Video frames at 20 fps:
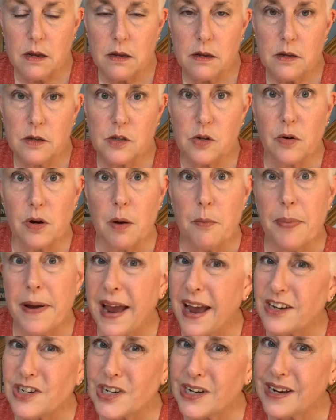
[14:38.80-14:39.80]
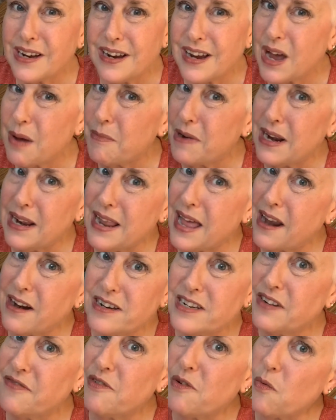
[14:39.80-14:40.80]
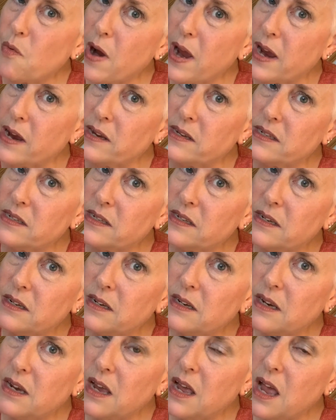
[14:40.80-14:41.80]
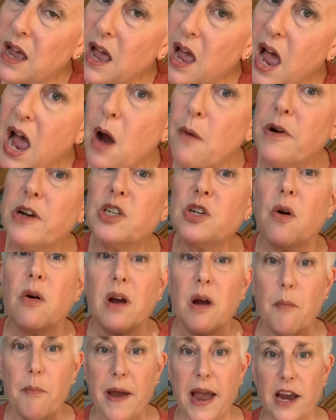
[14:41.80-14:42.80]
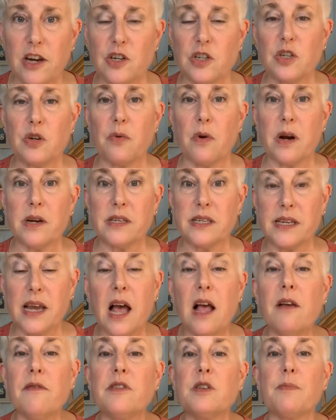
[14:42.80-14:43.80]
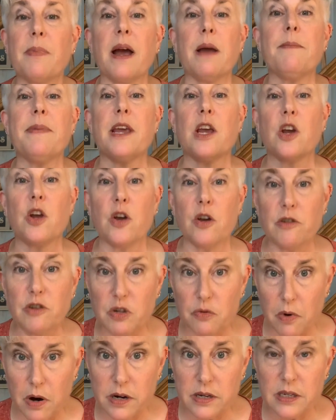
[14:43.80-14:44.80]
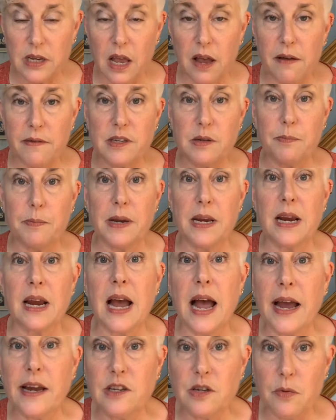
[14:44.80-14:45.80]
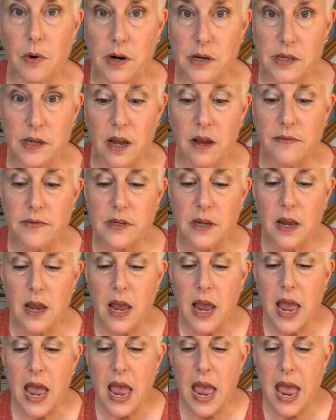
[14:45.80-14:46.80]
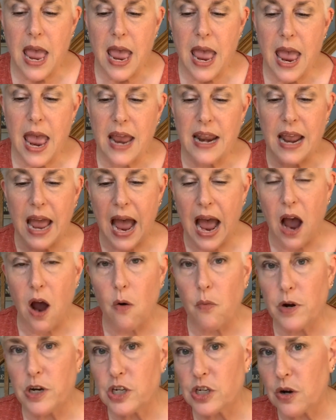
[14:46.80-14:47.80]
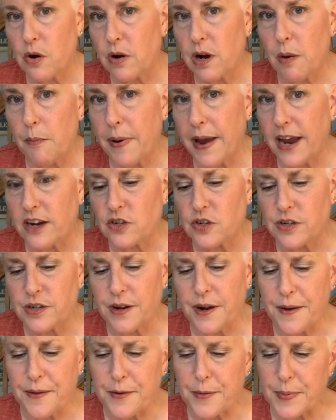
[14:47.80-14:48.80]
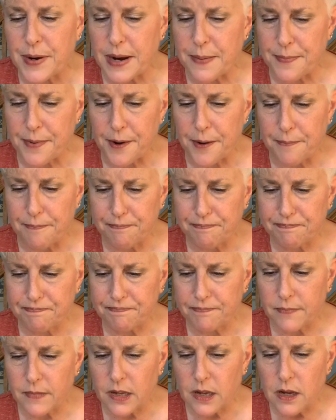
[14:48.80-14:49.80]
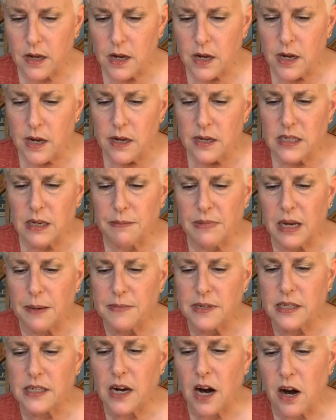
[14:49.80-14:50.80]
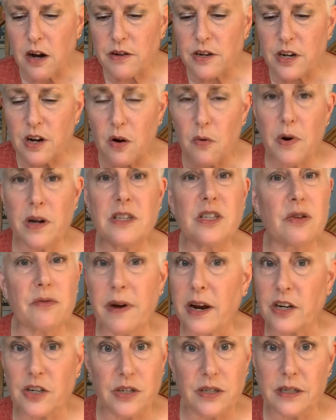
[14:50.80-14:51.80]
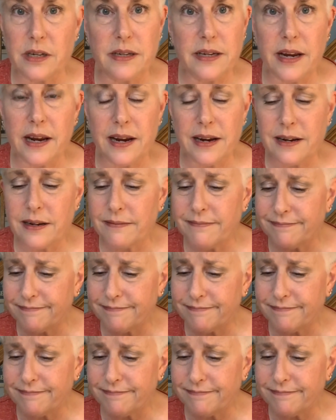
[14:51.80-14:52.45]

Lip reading: So compassion can come in a lot of different ways. How we show compassion to ourselves by being good to ourselves and being kind to ourselves, and how we show compassion to other people. Sometimes it's hard to know what direction to take.